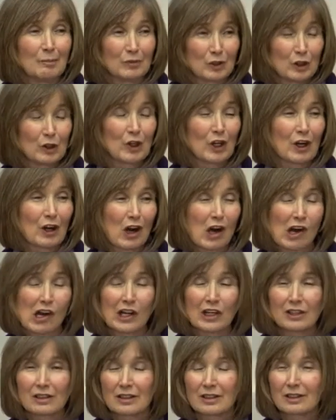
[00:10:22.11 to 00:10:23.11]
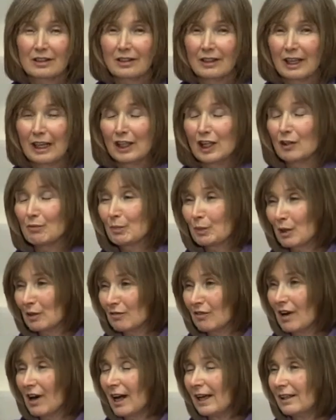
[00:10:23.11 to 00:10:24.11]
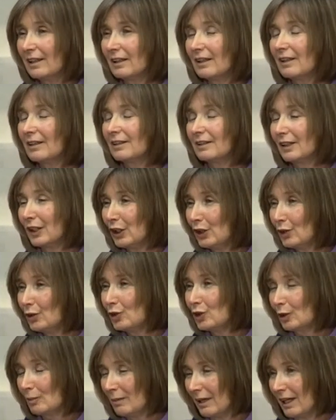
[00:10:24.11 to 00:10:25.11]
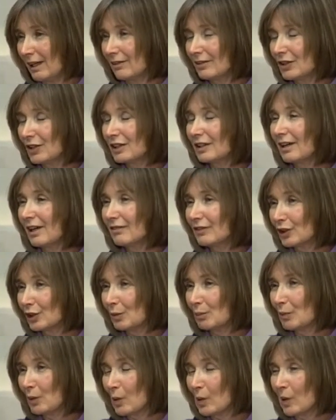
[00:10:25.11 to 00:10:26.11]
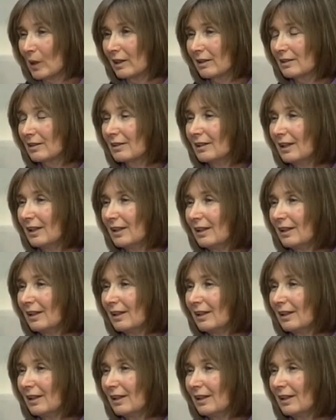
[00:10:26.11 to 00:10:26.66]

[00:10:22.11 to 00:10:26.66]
to their hearts and have provided huge amounts of support